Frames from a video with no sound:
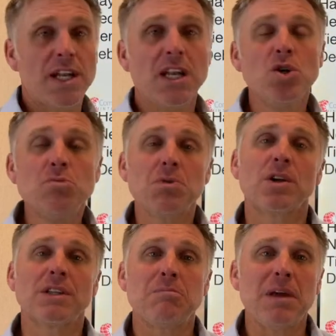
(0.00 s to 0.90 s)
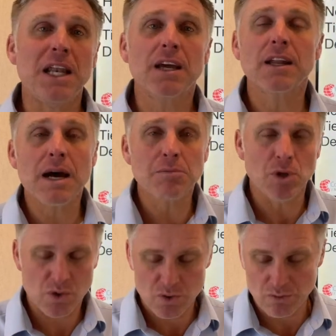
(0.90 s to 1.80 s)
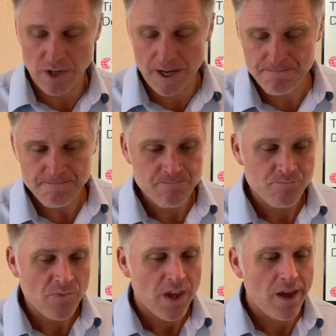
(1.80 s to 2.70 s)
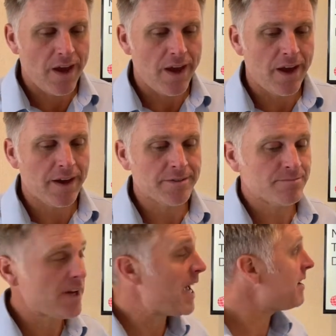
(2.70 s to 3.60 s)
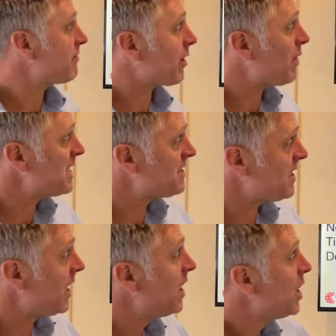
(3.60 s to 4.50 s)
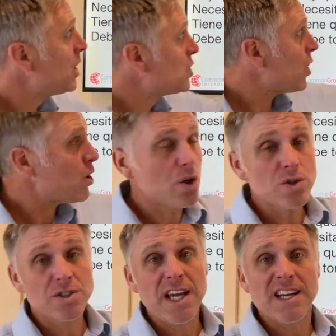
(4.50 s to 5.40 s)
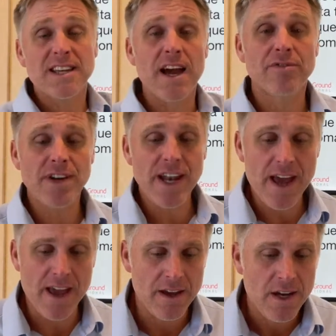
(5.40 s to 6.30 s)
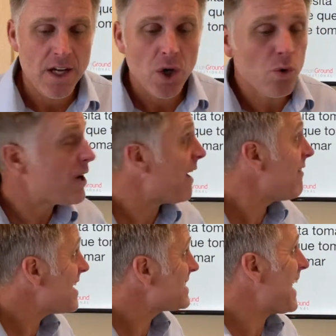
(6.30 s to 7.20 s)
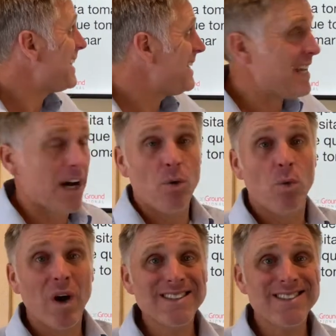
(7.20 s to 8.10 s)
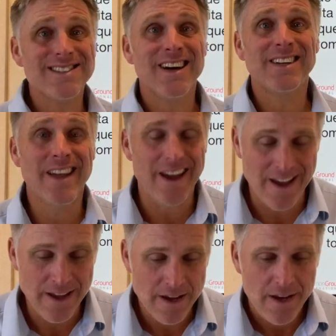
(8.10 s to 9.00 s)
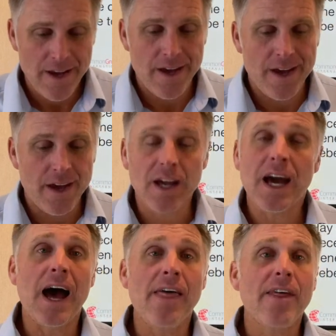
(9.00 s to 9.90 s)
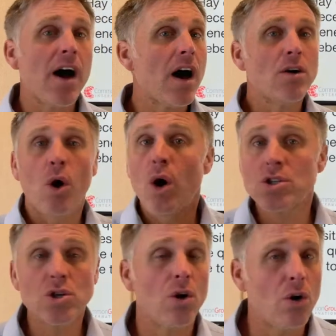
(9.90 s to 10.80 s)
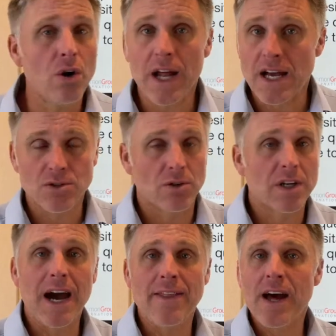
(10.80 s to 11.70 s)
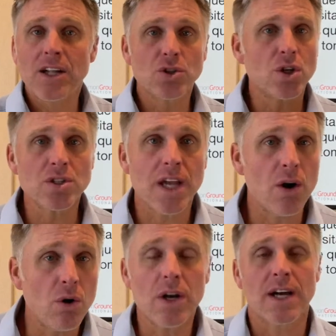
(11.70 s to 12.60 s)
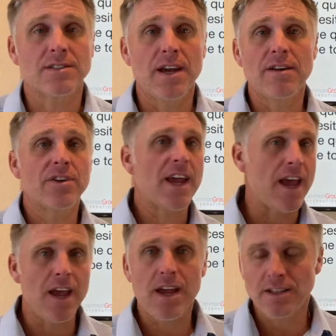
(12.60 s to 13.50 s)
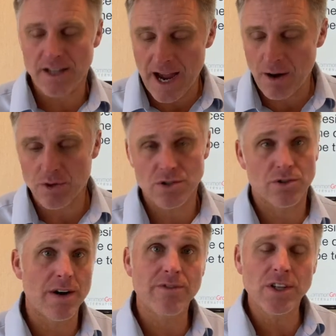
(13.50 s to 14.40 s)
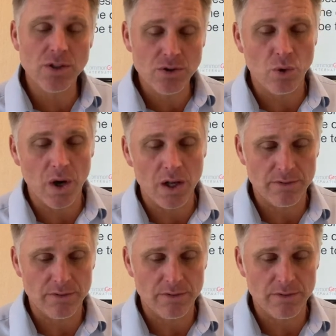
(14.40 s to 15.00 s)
número de miligramos, okay? And frecuencia, todos los días, every day. Una vez al día, once a day. Cada 8 horas or cada 12 horas, every 8 hours or every 12